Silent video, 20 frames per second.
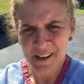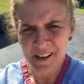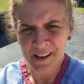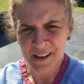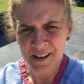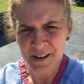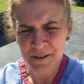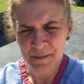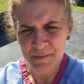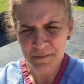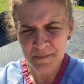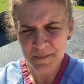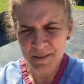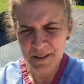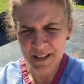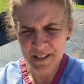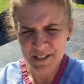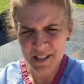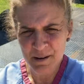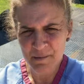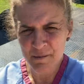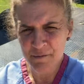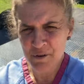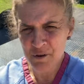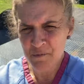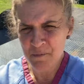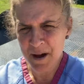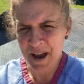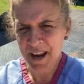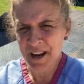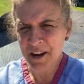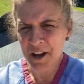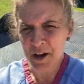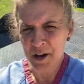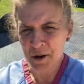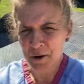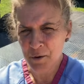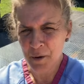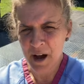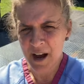Um, as some of you may
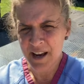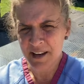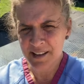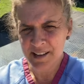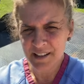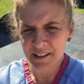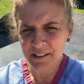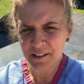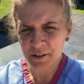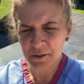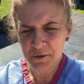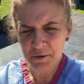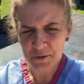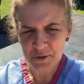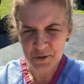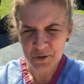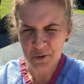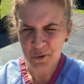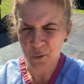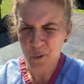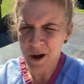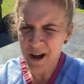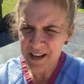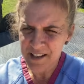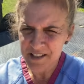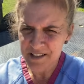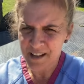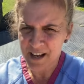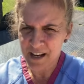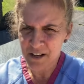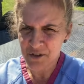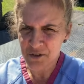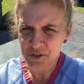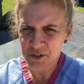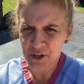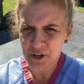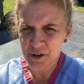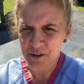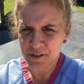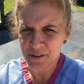know, I did lose twice last
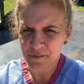year,